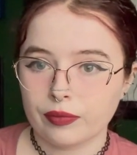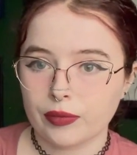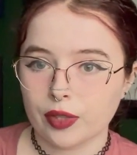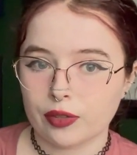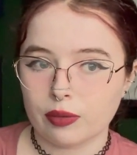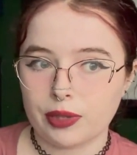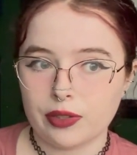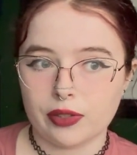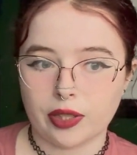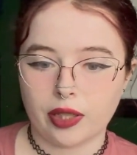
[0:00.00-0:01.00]
Those are the
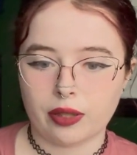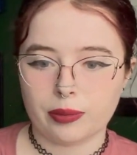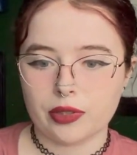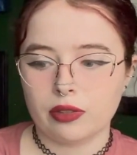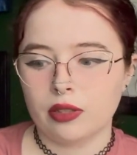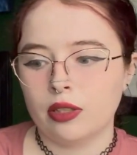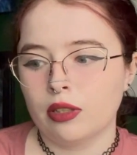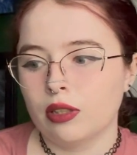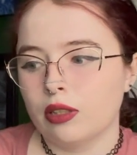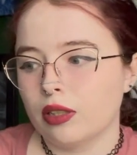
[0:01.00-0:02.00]
pieces I kept.
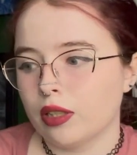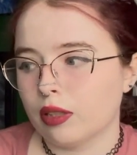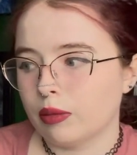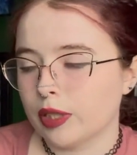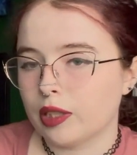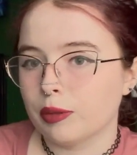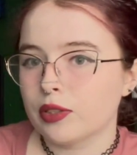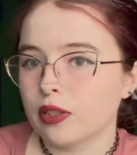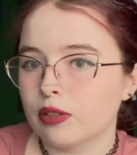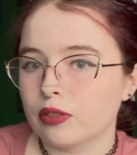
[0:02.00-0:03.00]
And I will
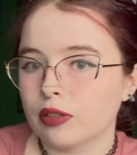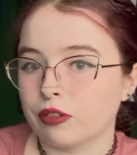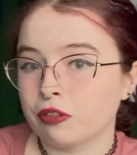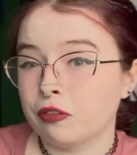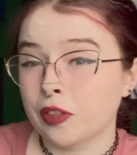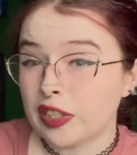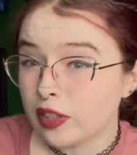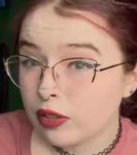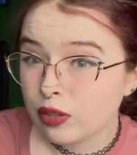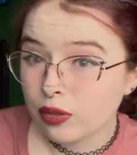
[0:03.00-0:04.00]
say those are the
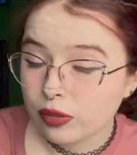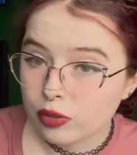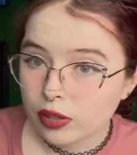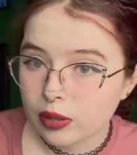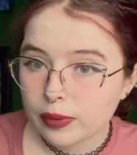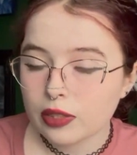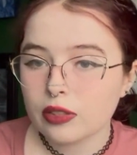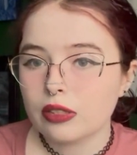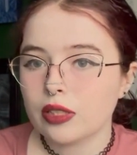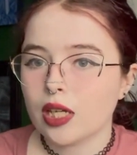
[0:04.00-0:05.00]
physical drawing
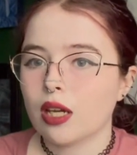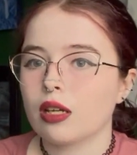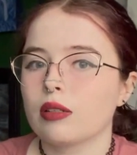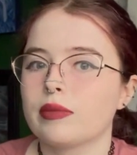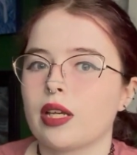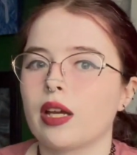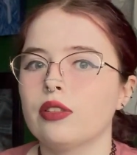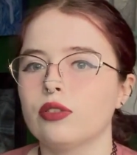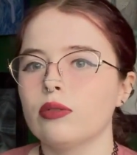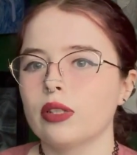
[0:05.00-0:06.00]
pieces I kept. I
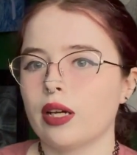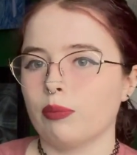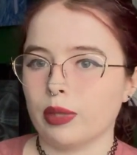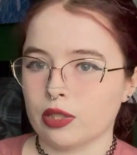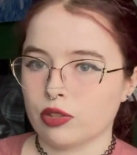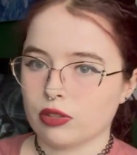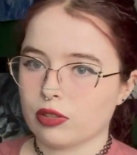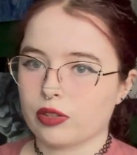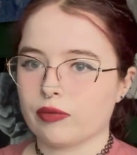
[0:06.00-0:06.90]
do have pictures of